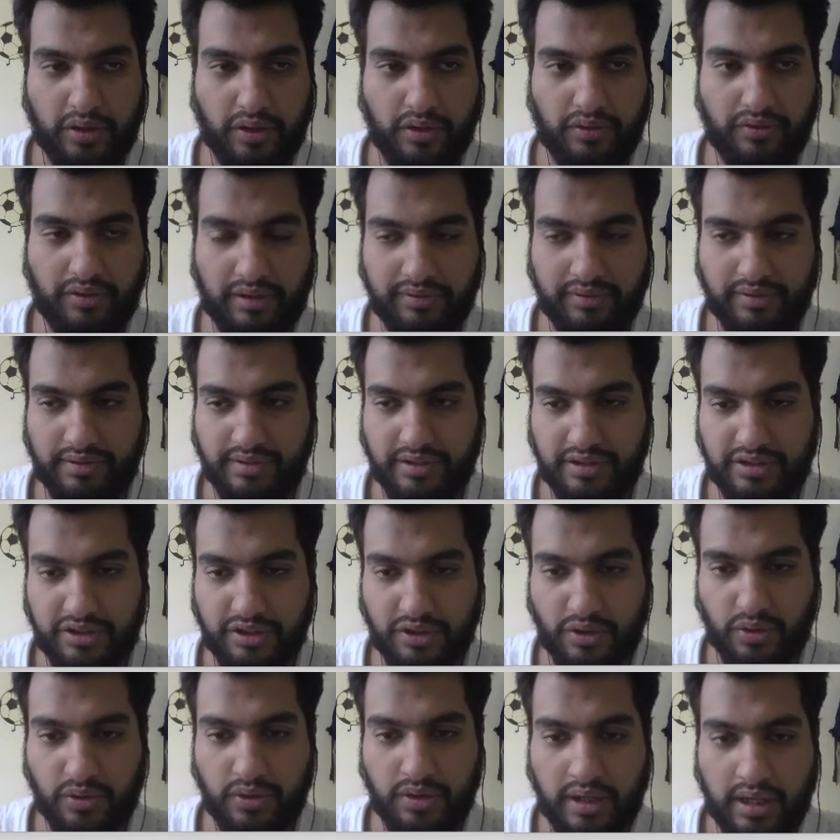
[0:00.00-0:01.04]
of 1 1 1
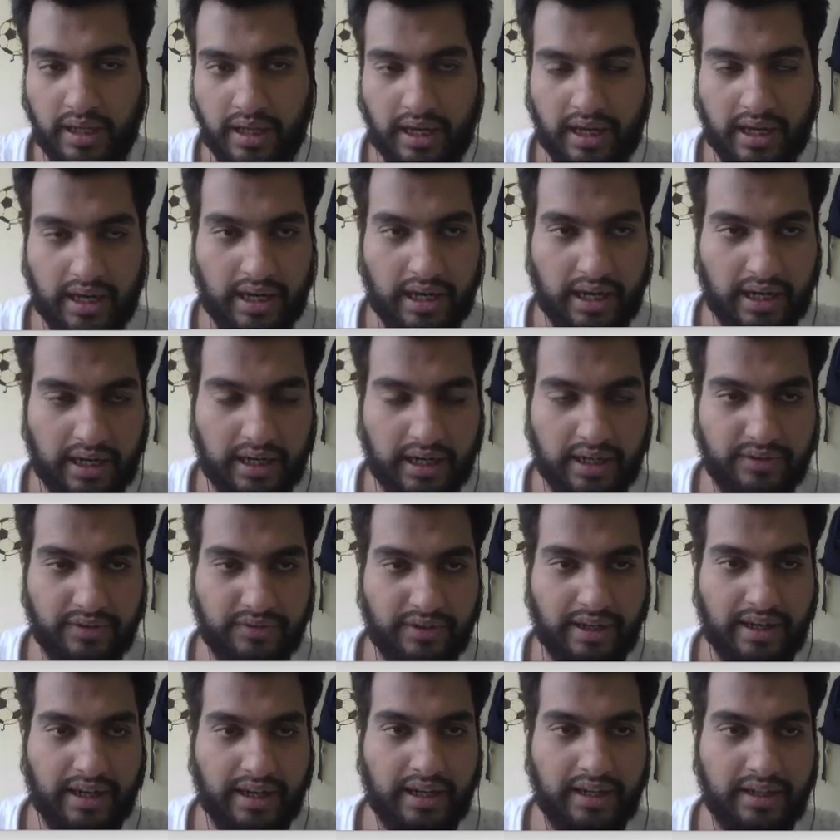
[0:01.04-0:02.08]
0, and
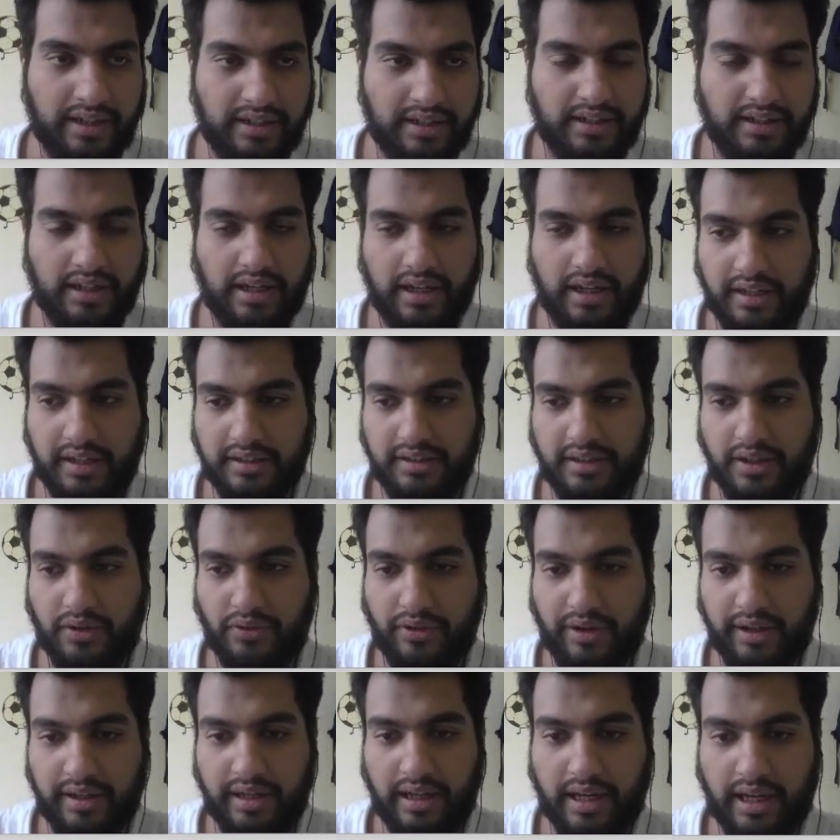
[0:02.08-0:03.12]
when I hit another
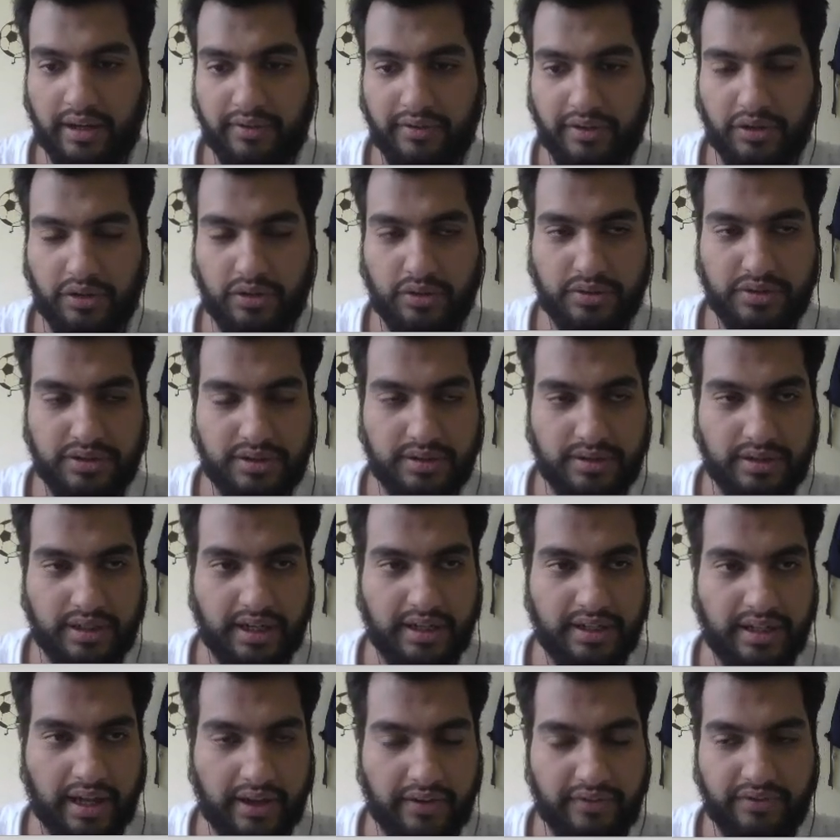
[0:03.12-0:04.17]
one I went to
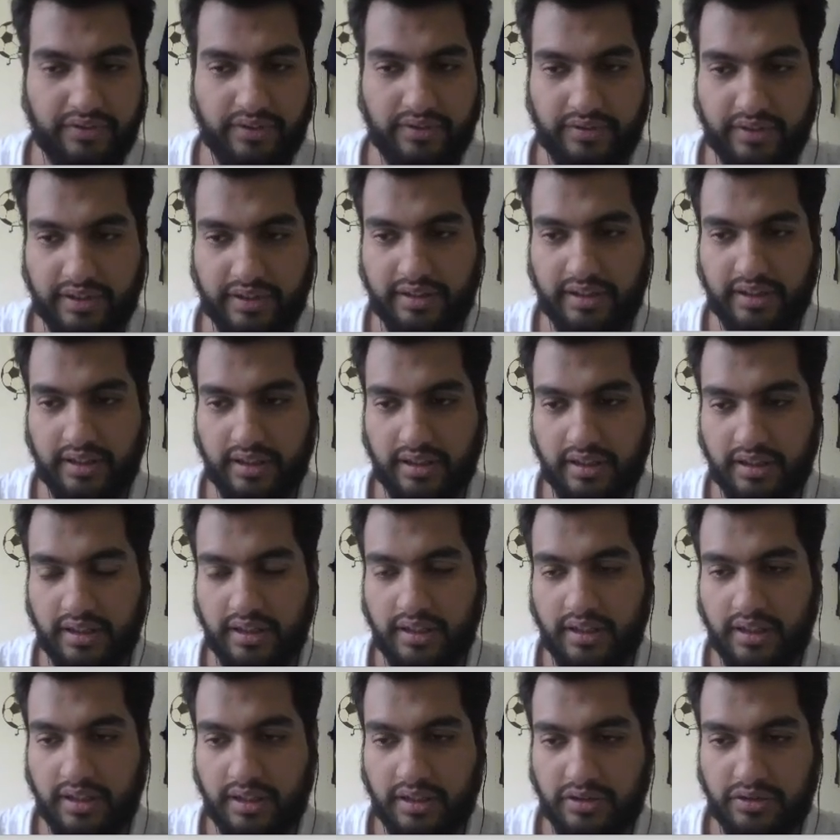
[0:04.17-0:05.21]
state F with the
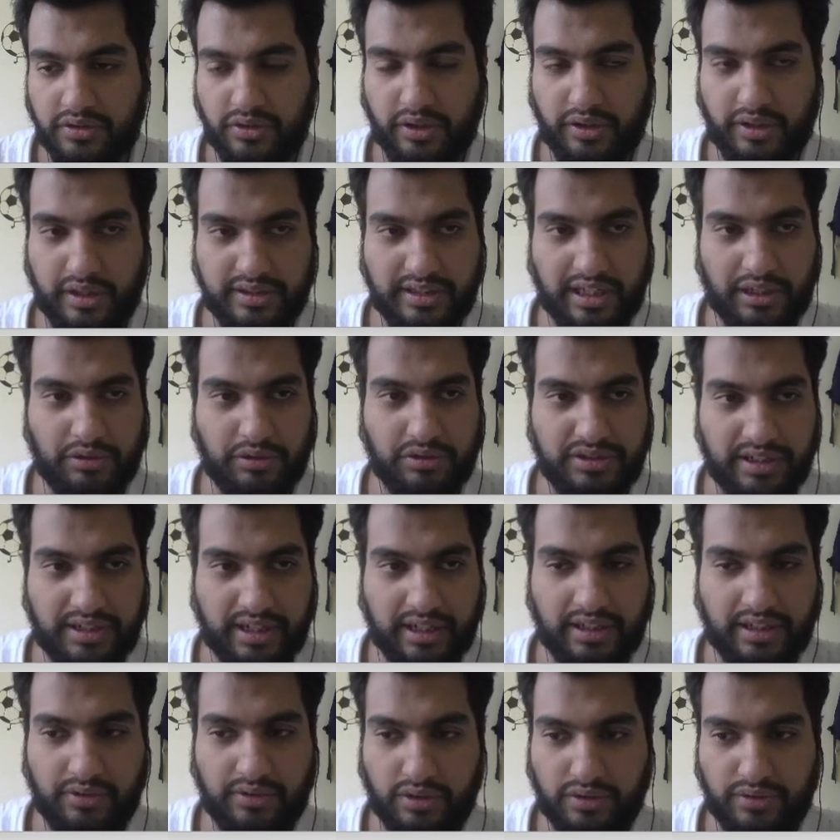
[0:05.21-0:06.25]
sequence that was
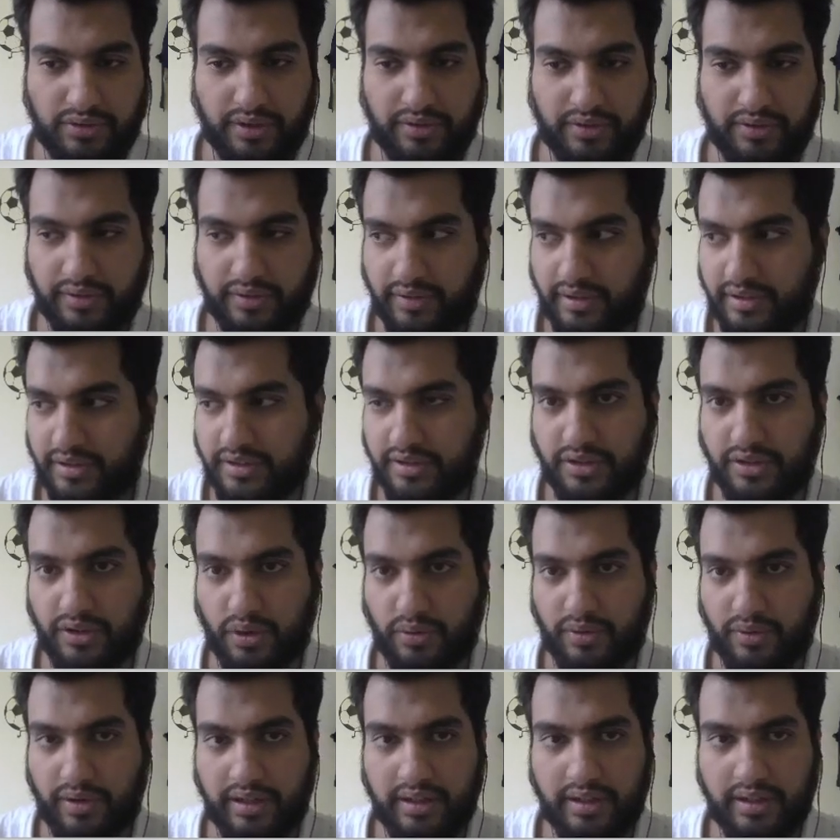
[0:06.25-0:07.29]
detected was 1 1 1 0
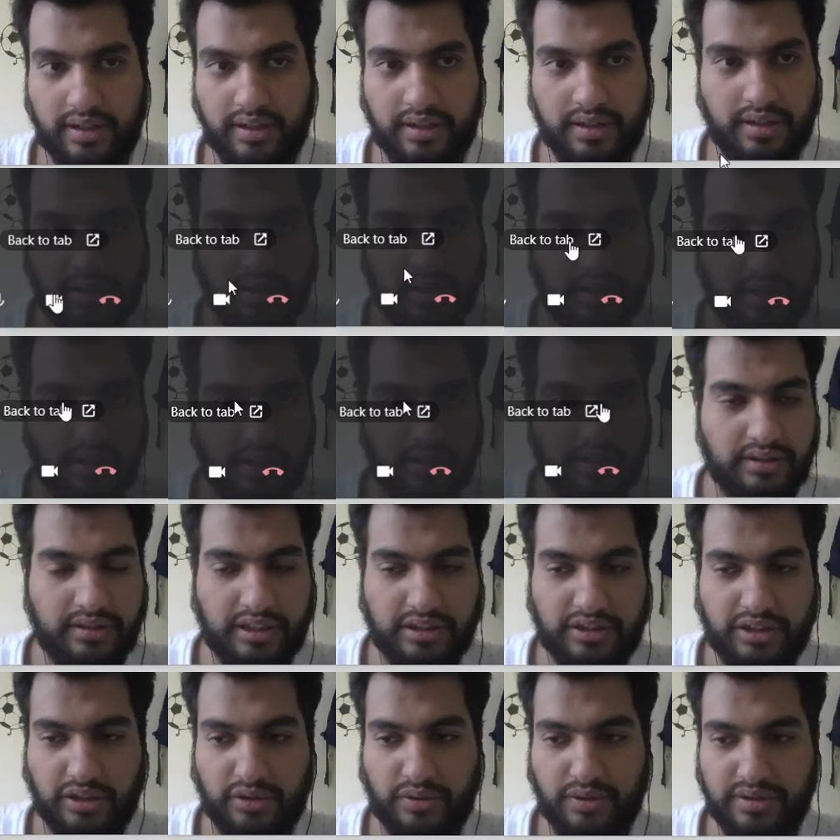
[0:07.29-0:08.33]
1. The
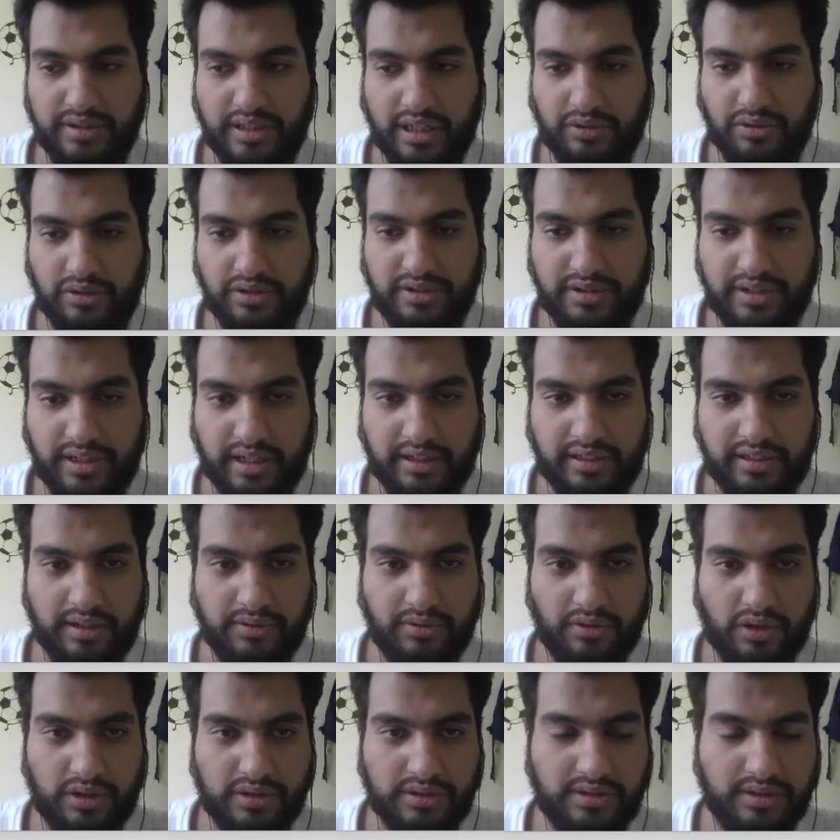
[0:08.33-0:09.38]
sequence that was detected
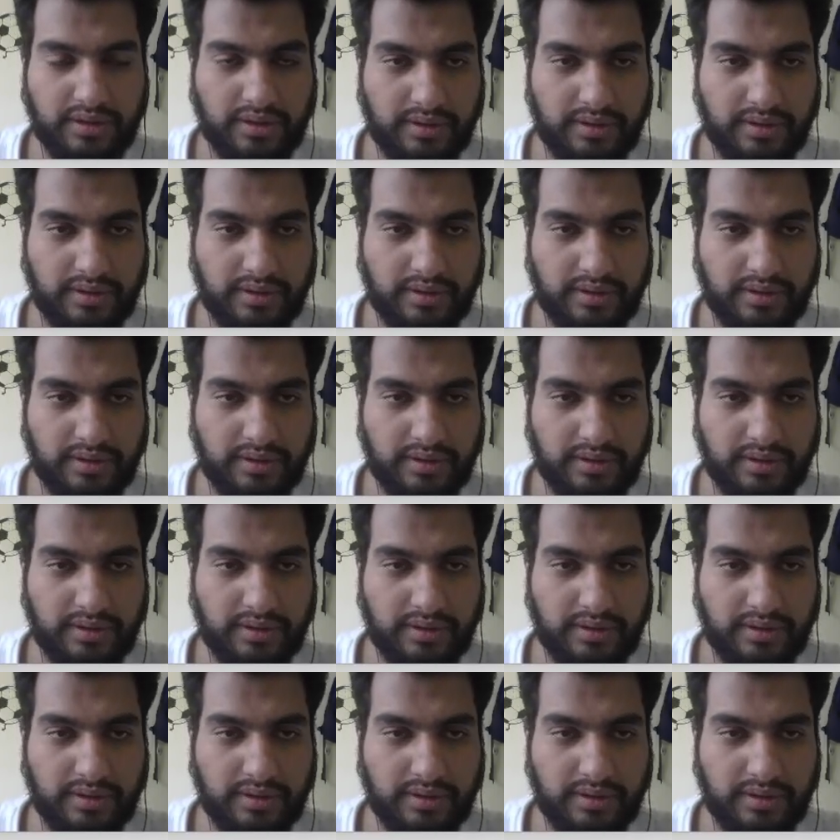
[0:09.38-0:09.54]
was